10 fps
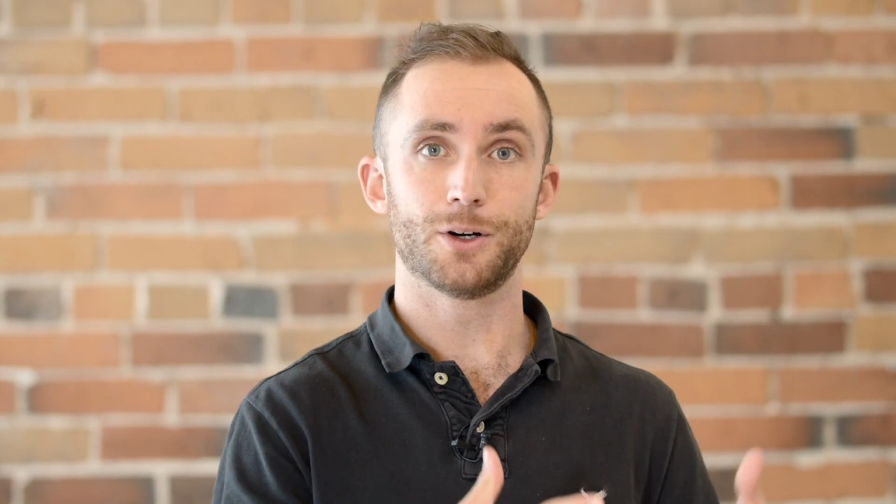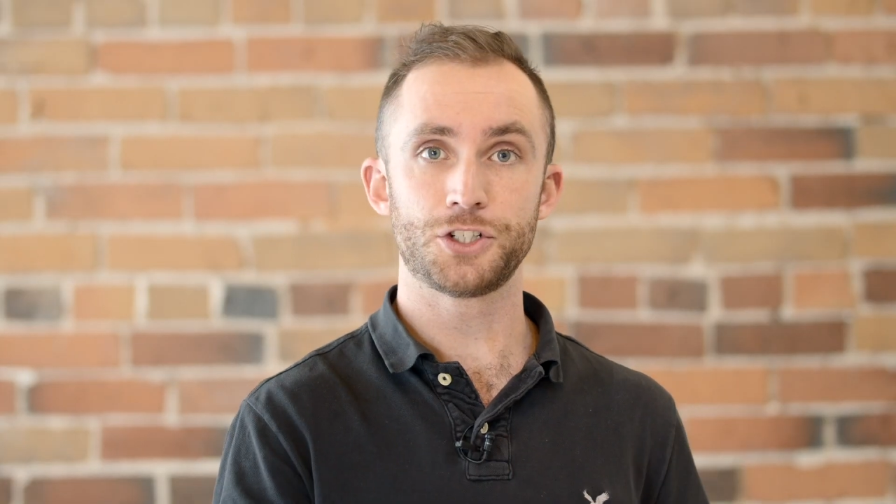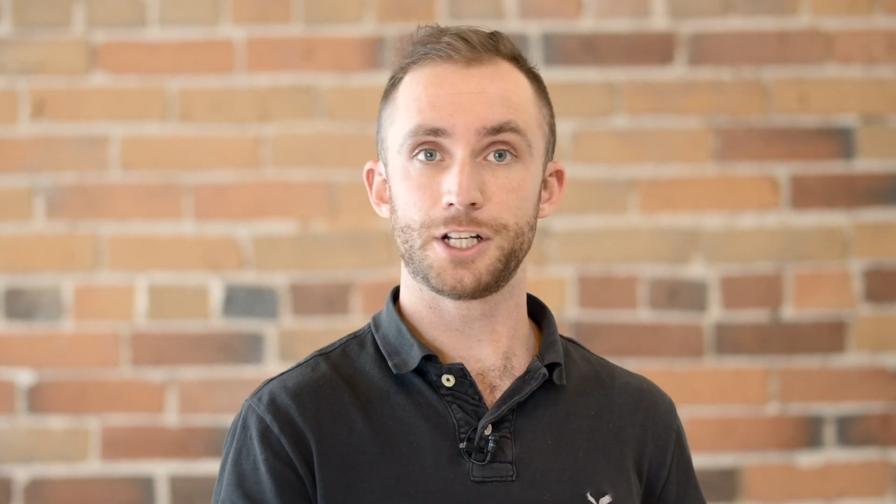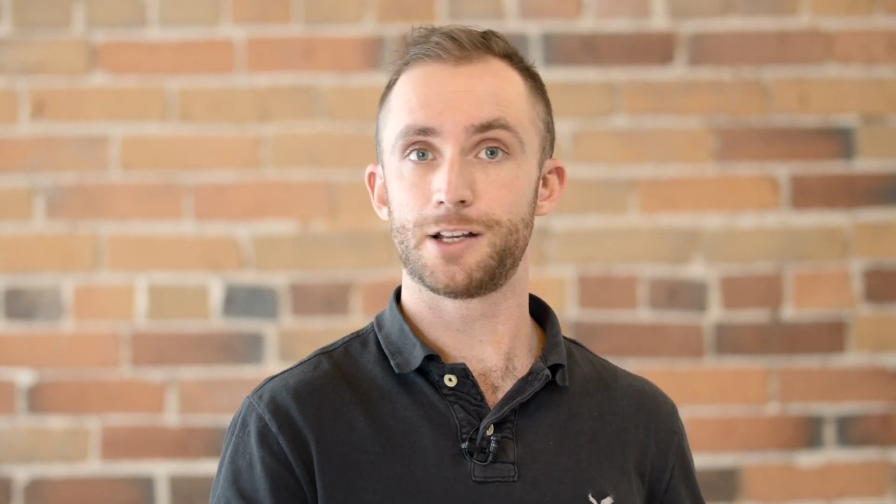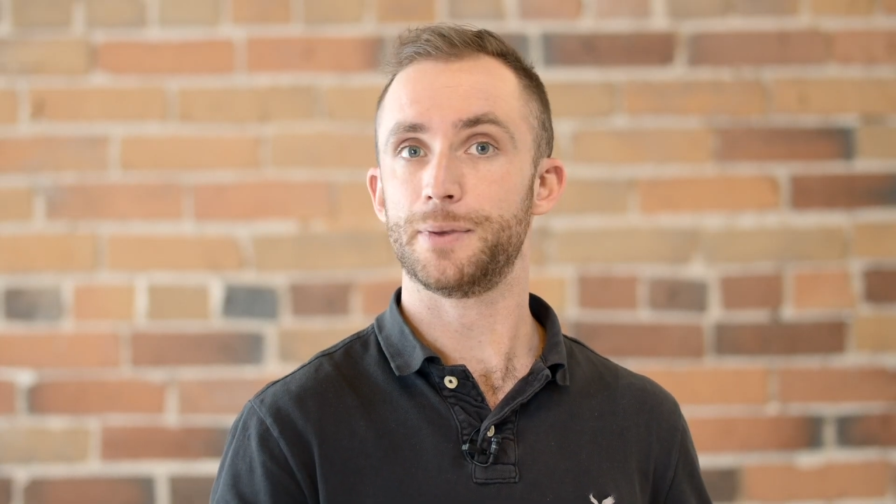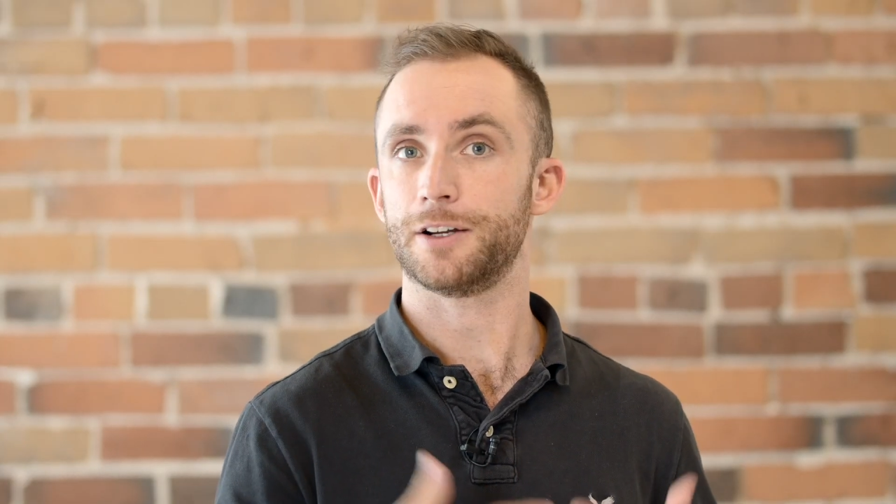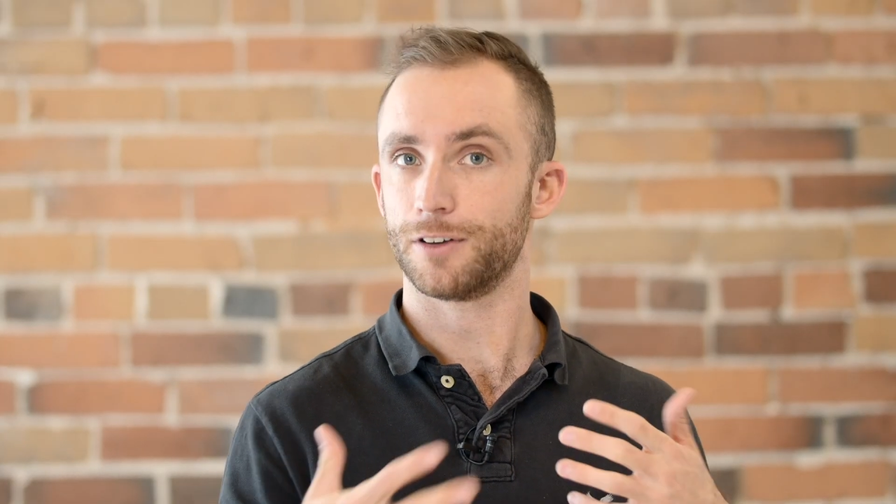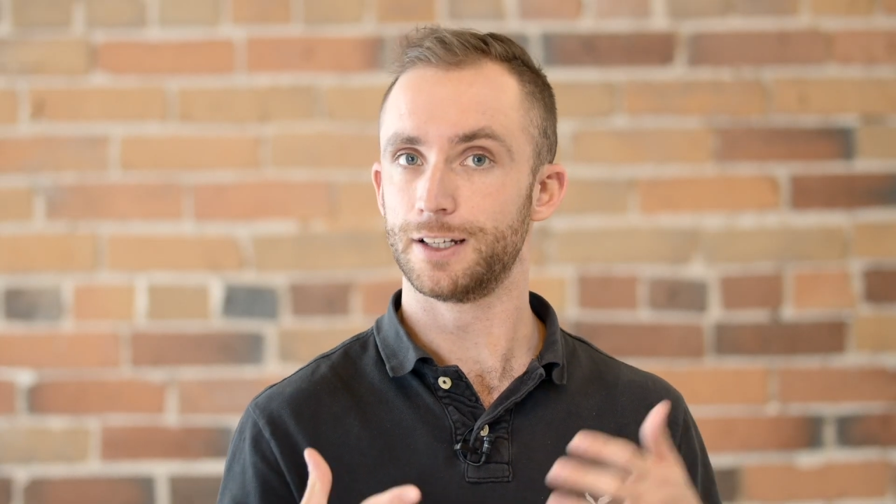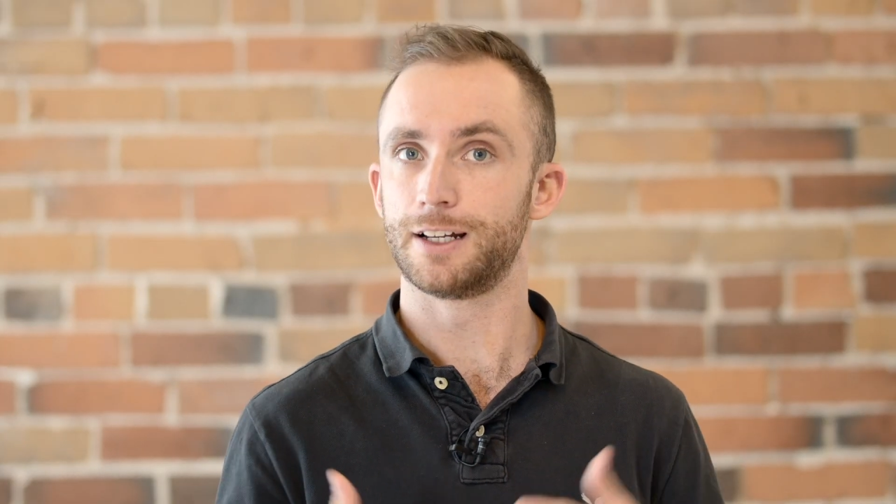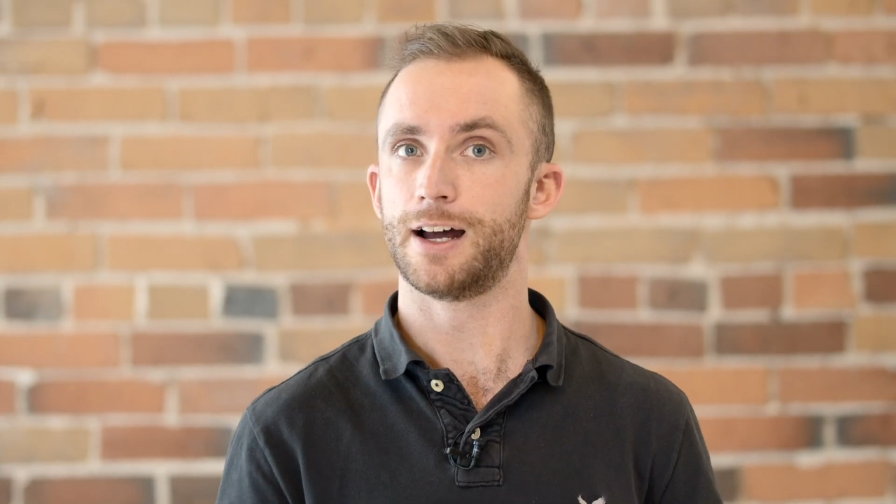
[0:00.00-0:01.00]
motion can be a
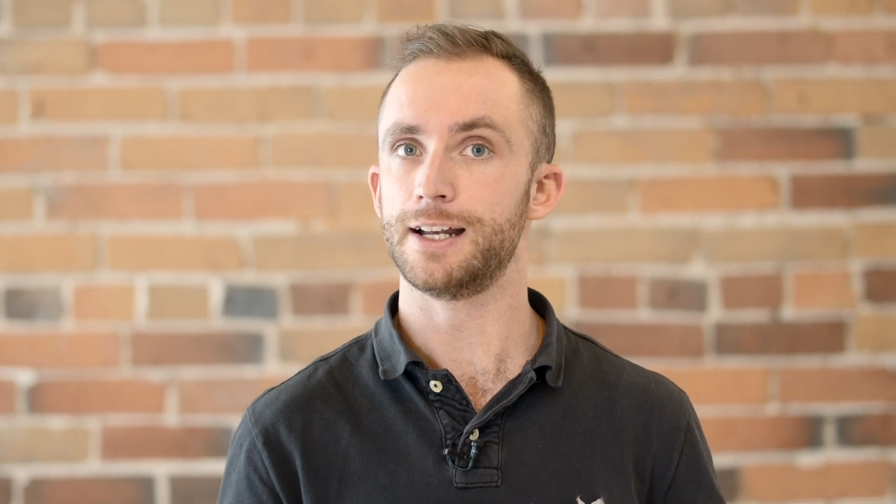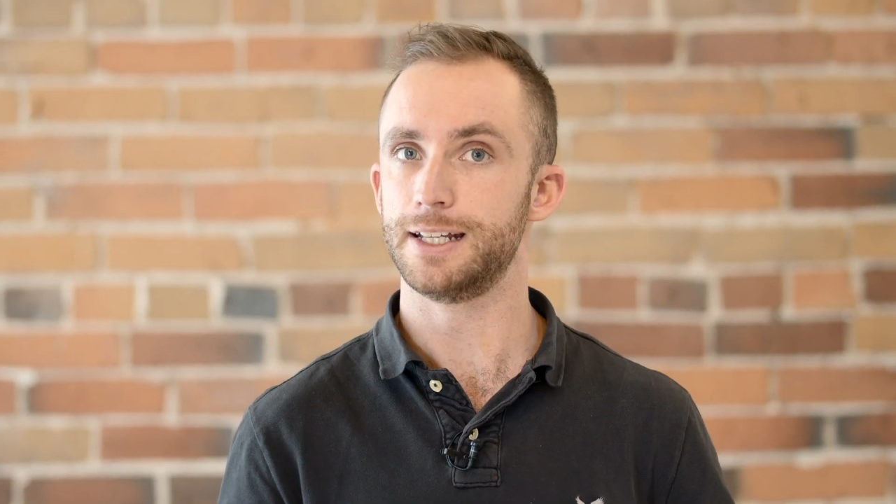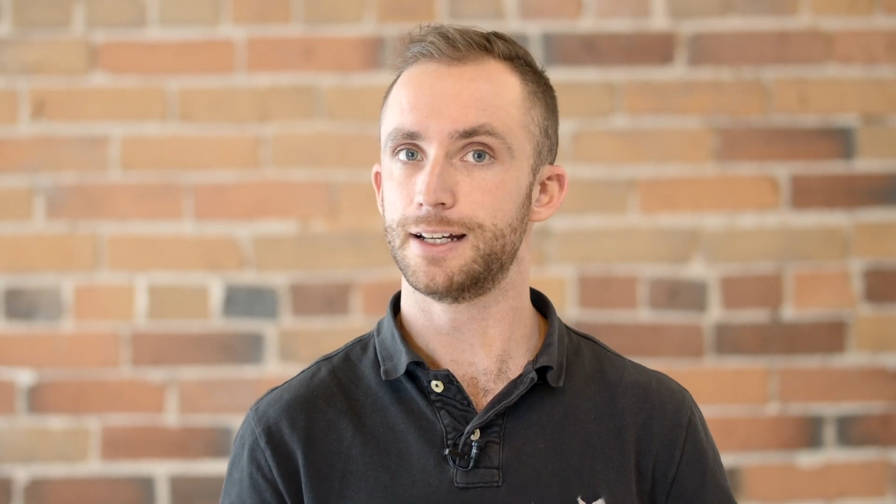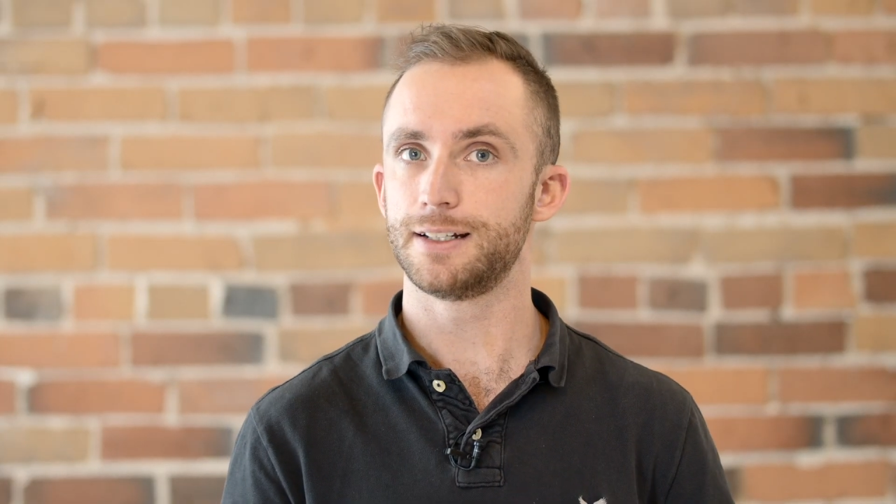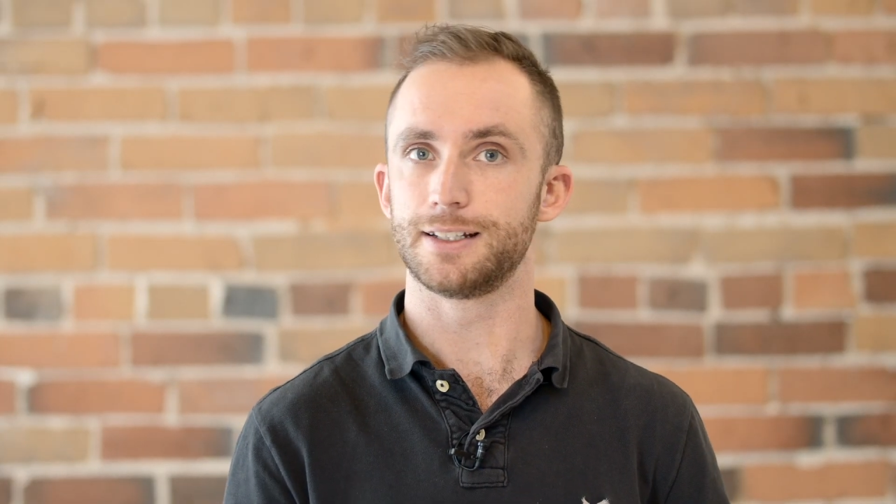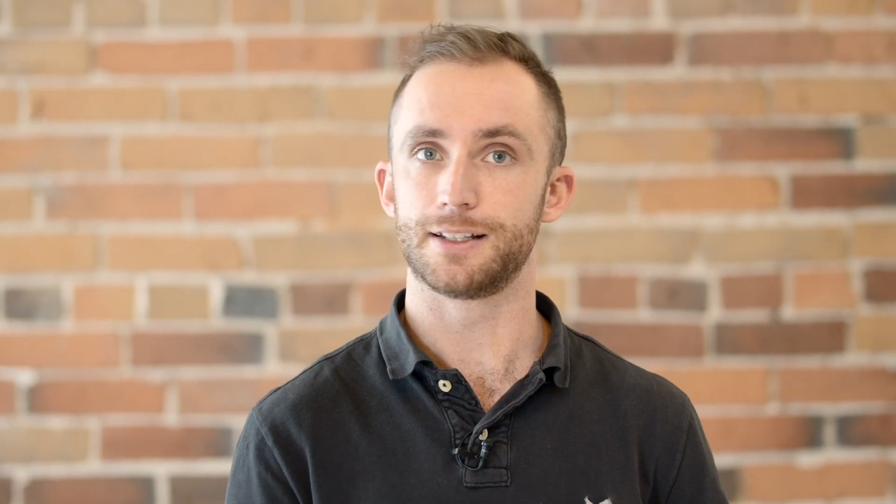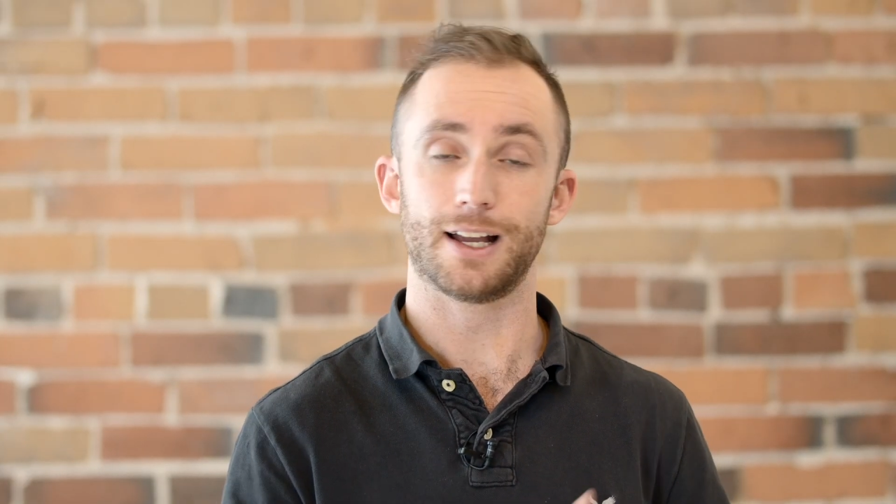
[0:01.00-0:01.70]
really good idea to,